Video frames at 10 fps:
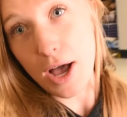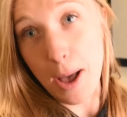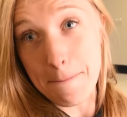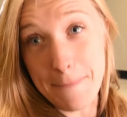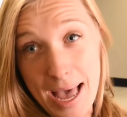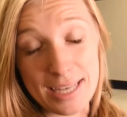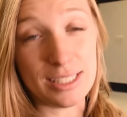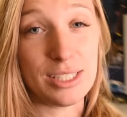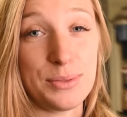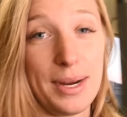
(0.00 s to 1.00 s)
A
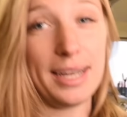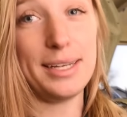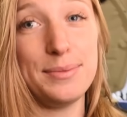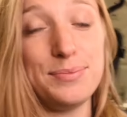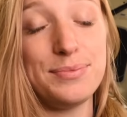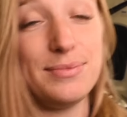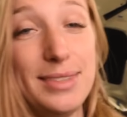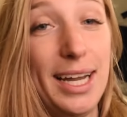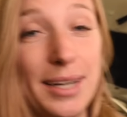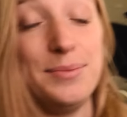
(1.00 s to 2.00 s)
mess, right?
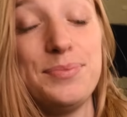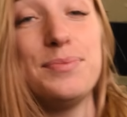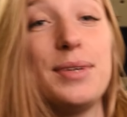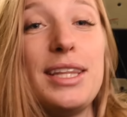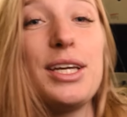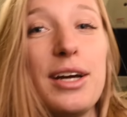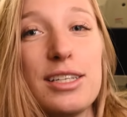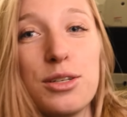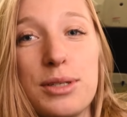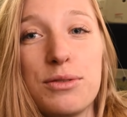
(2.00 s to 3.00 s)
Yeah, but thank you
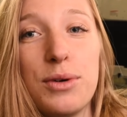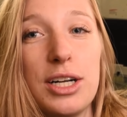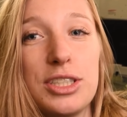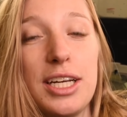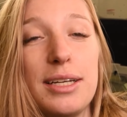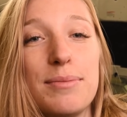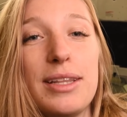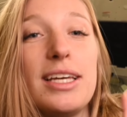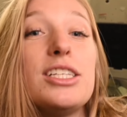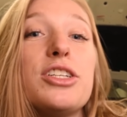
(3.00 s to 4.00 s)
guys so much for watching. The
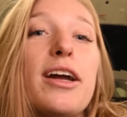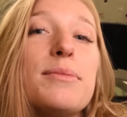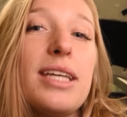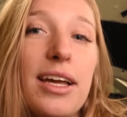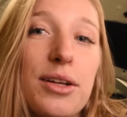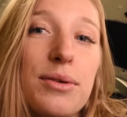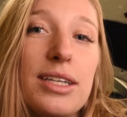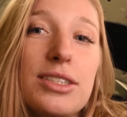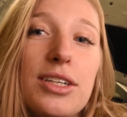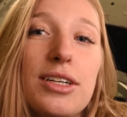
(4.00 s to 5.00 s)
Instagram's Kayla
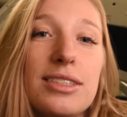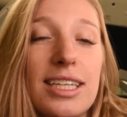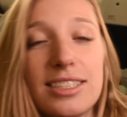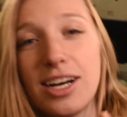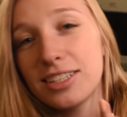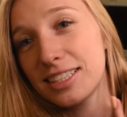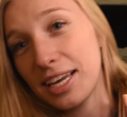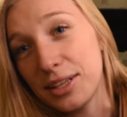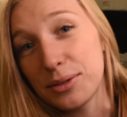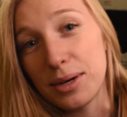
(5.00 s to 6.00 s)
Rundle, TikTok's
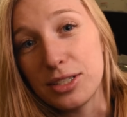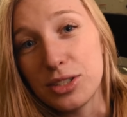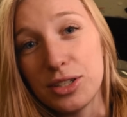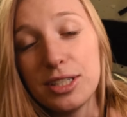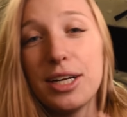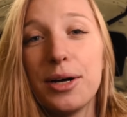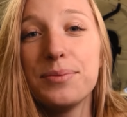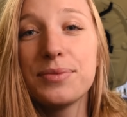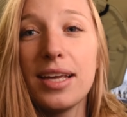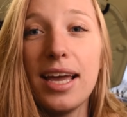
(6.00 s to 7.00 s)
Kayla Rundle, you know.
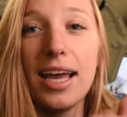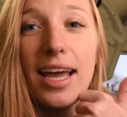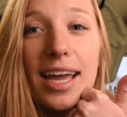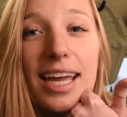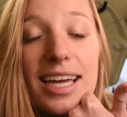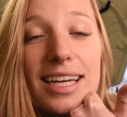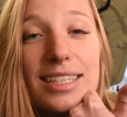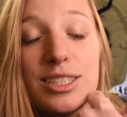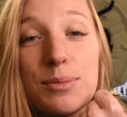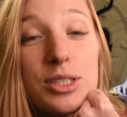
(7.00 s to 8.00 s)

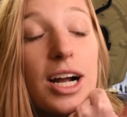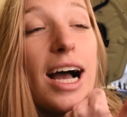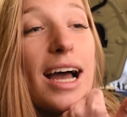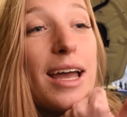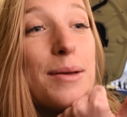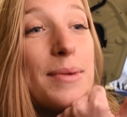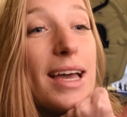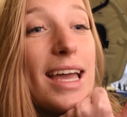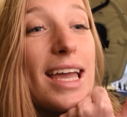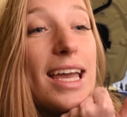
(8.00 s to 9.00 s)
And subscribe
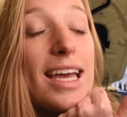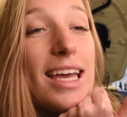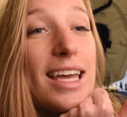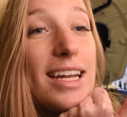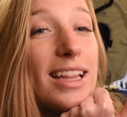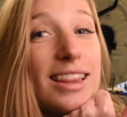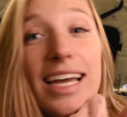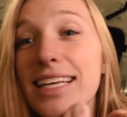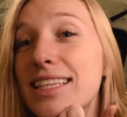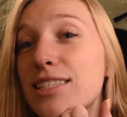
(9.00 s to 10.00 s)
and
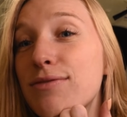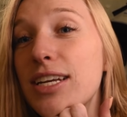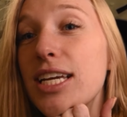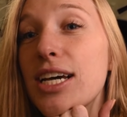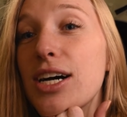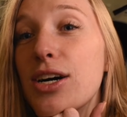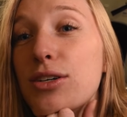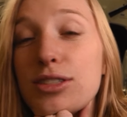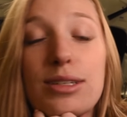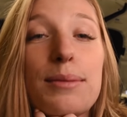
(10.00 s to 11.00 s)
like this
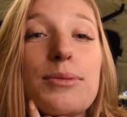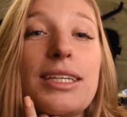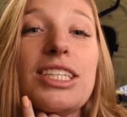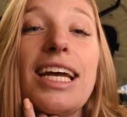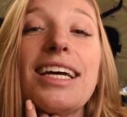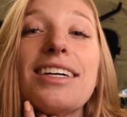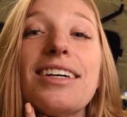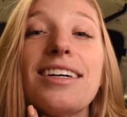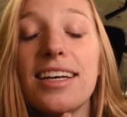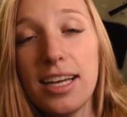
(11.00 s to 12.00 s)
video, subscribe to my
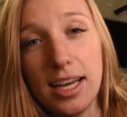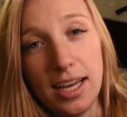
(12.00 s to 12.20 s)
channel